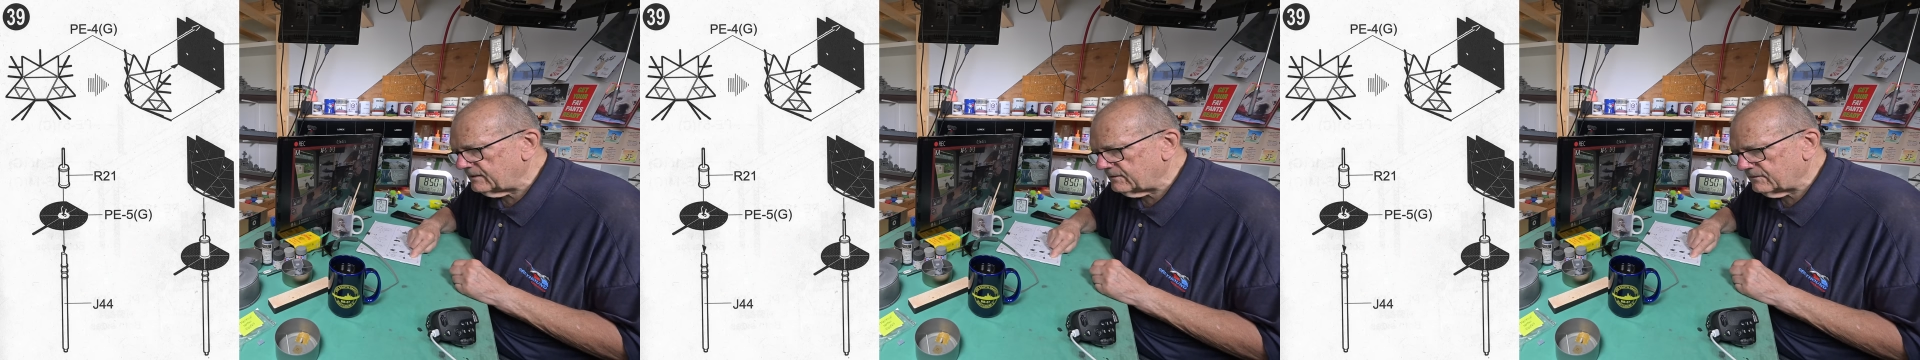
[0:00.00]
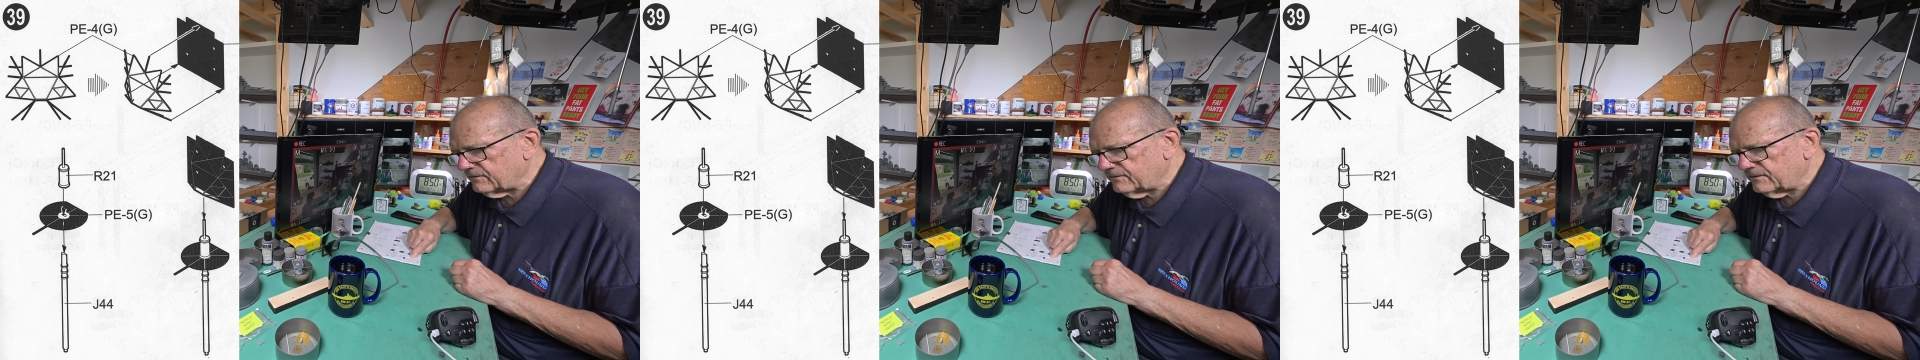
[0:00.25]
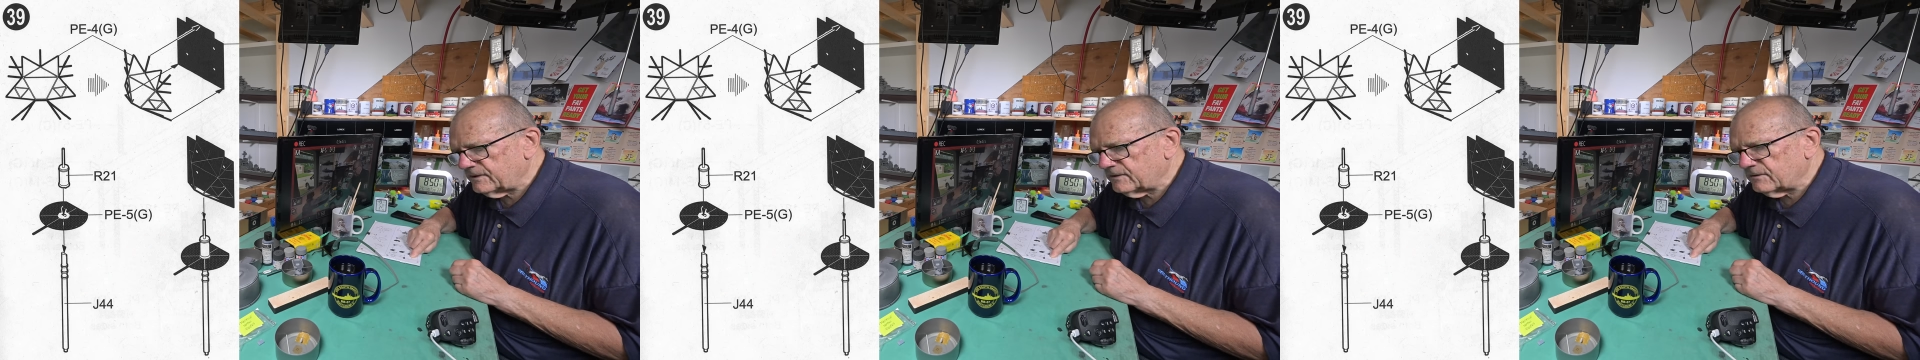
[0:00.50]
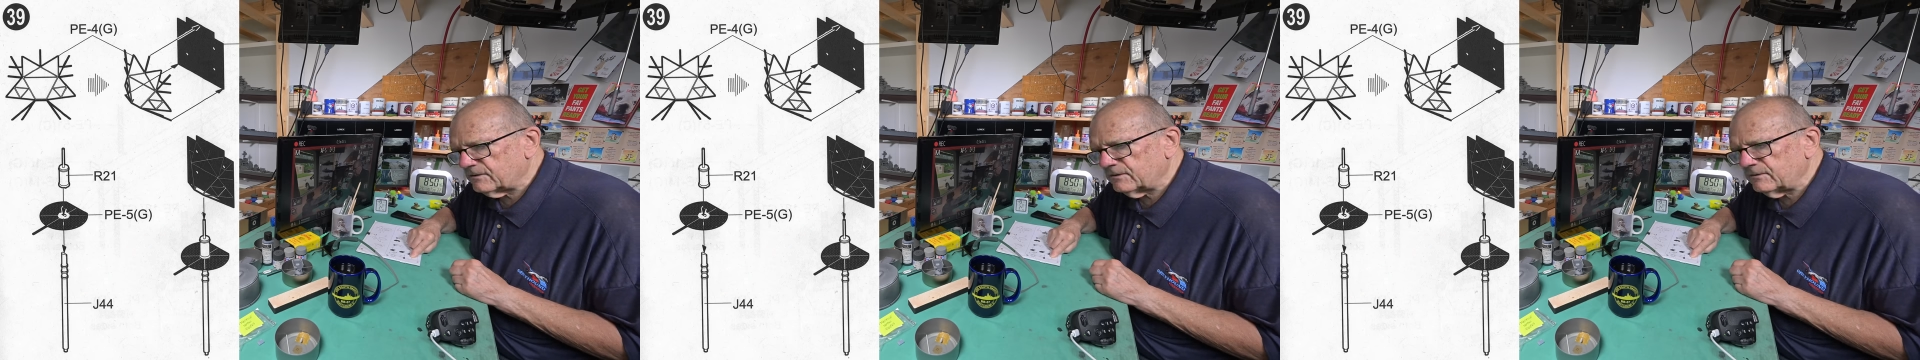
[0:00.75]
know you know
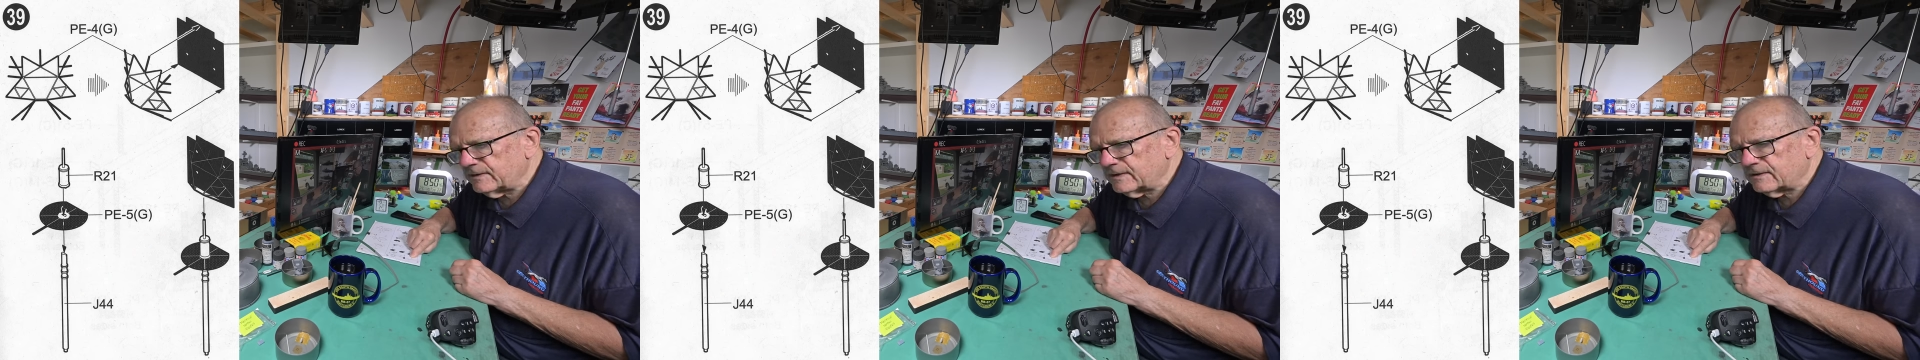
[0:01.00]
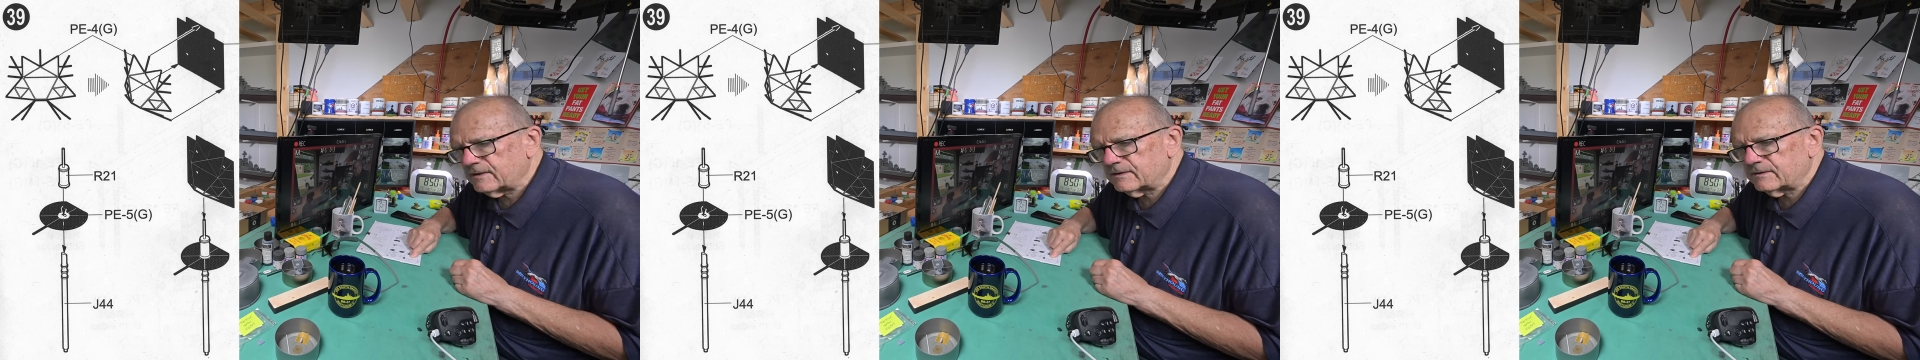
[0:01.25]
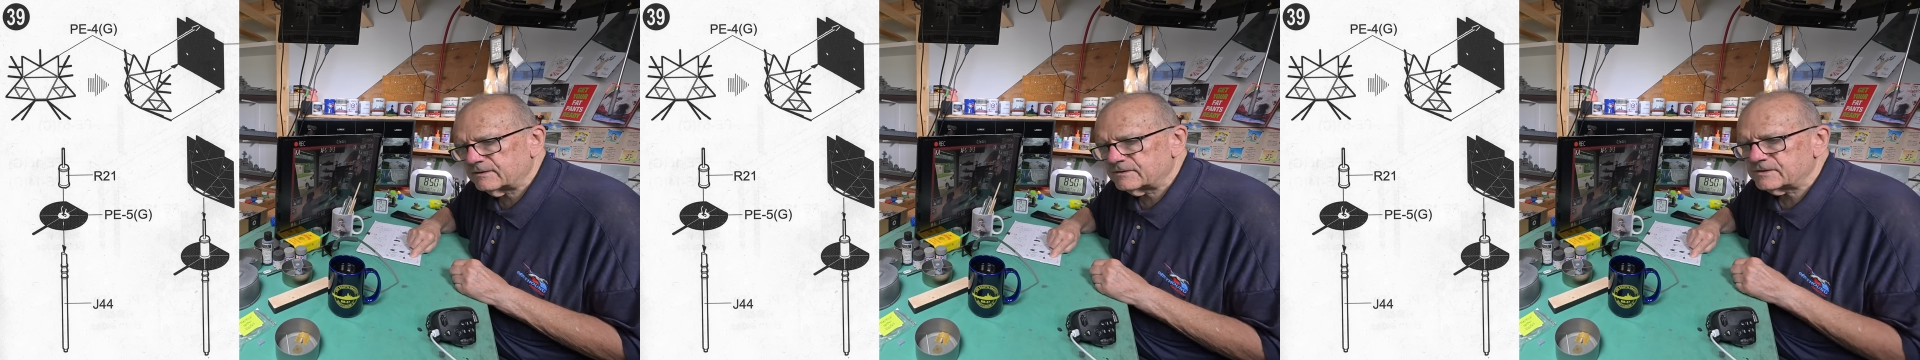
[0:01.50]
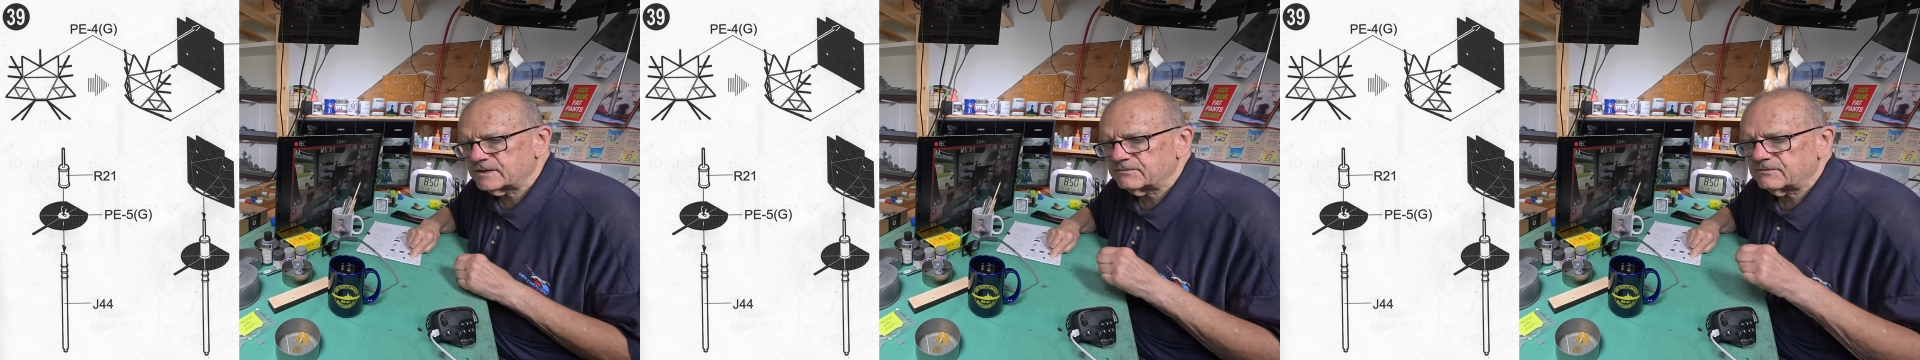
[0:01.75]
gluing it onto the
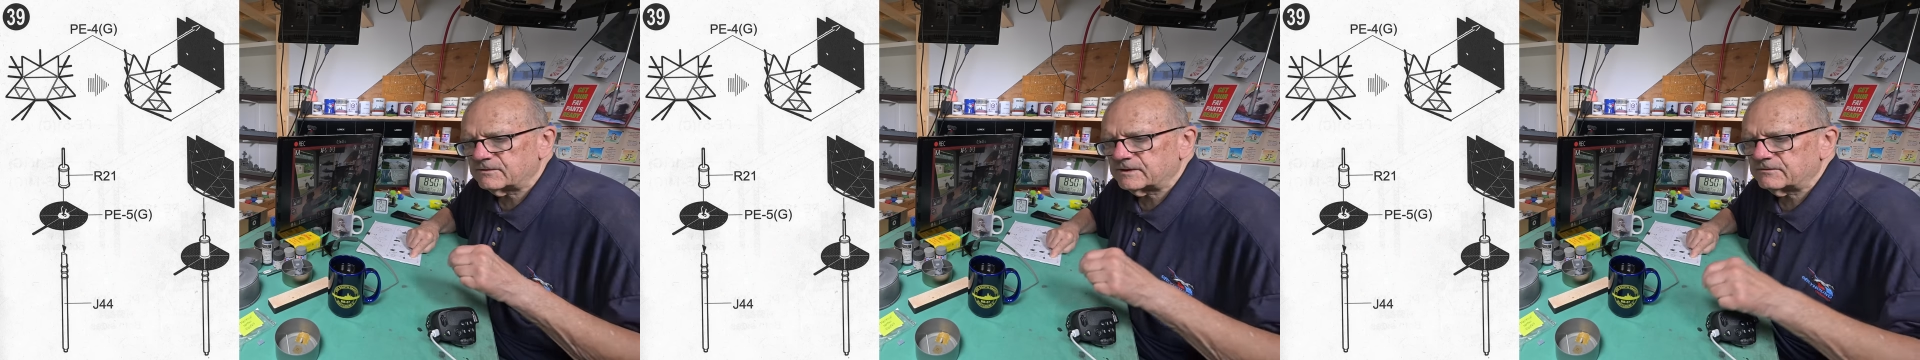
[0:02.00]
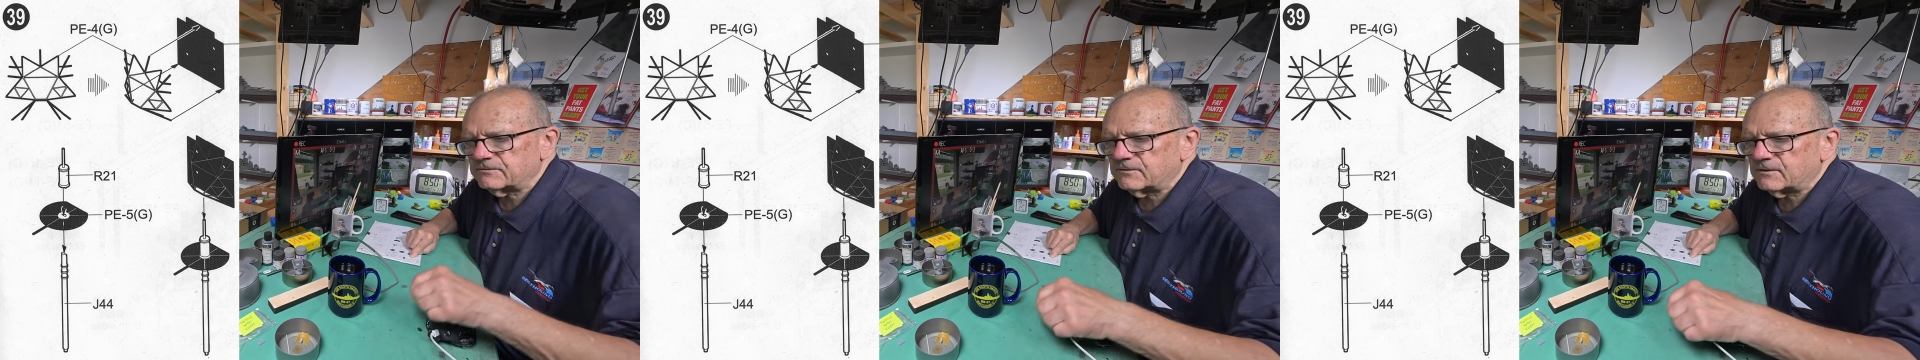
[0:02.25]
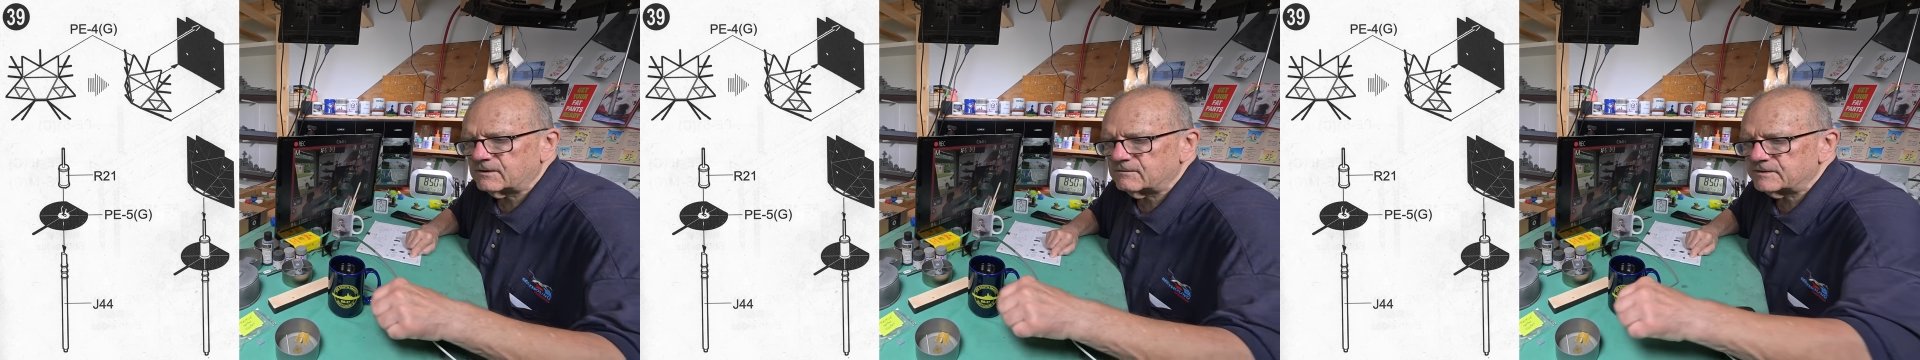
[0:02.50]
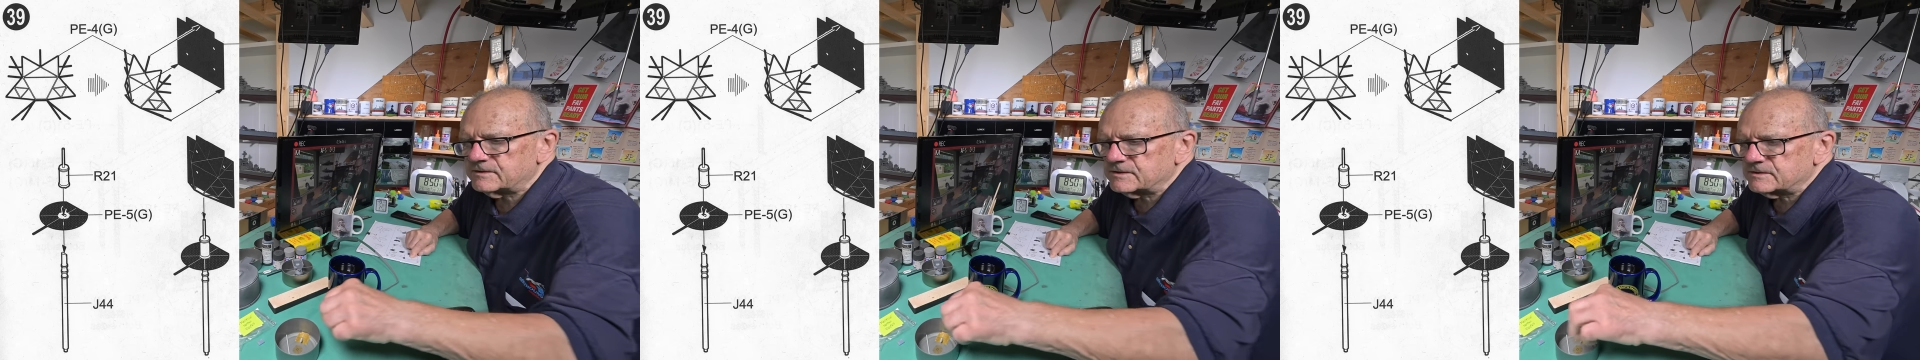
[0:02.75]
J forty-four,
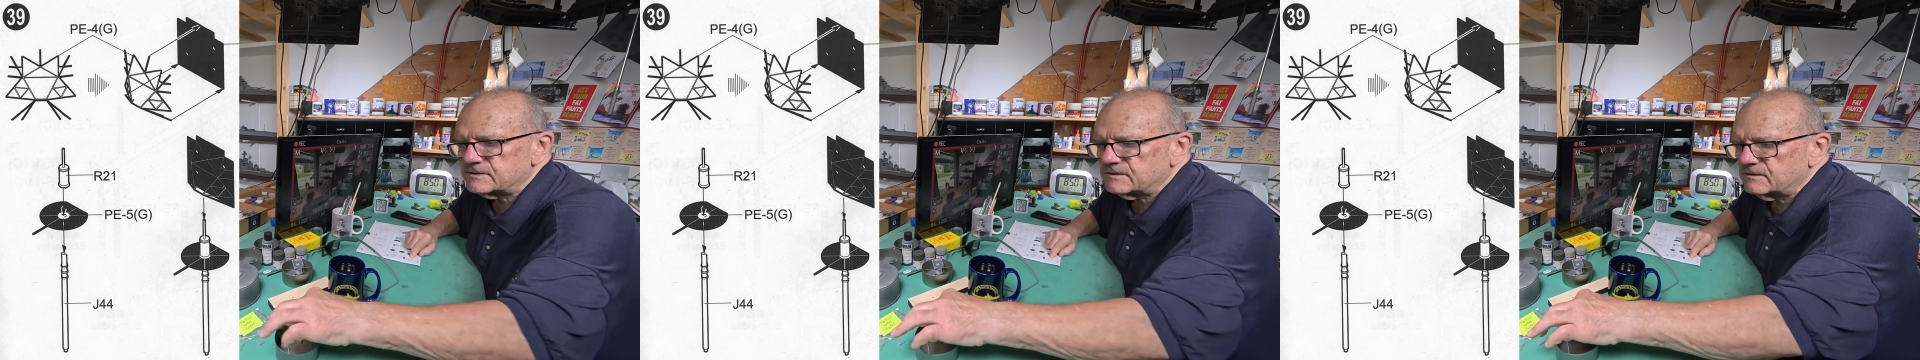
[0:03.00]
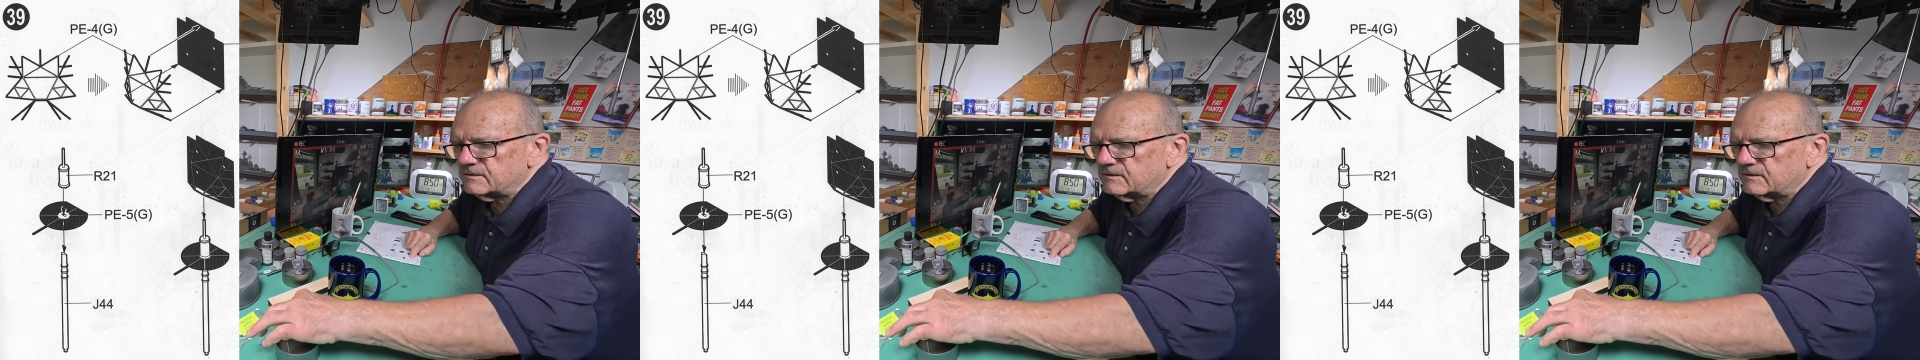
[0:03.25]
which is